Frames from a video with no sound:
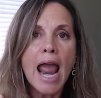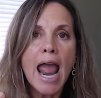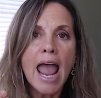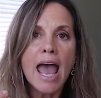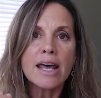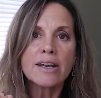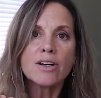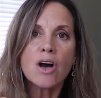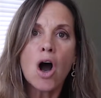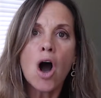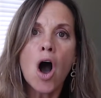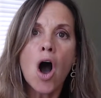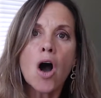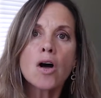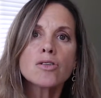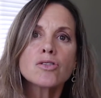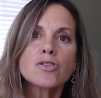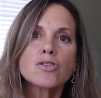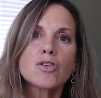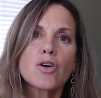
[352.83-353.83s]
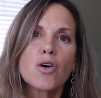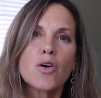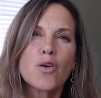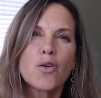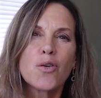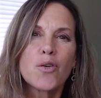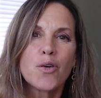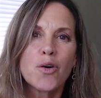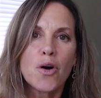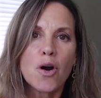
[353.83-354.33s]
and
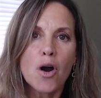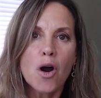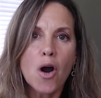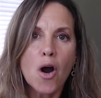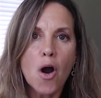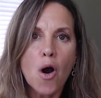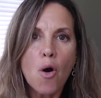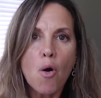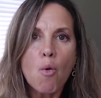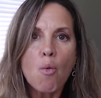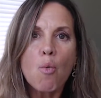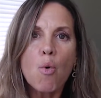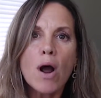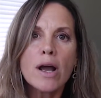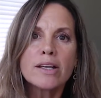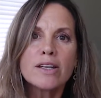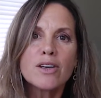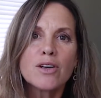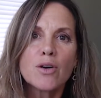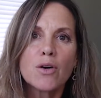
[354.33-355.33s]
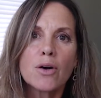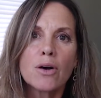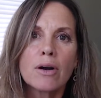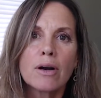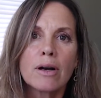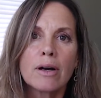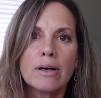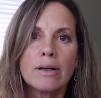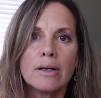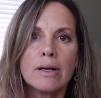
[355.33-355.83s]
also what
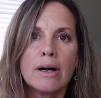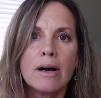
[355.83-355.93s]
your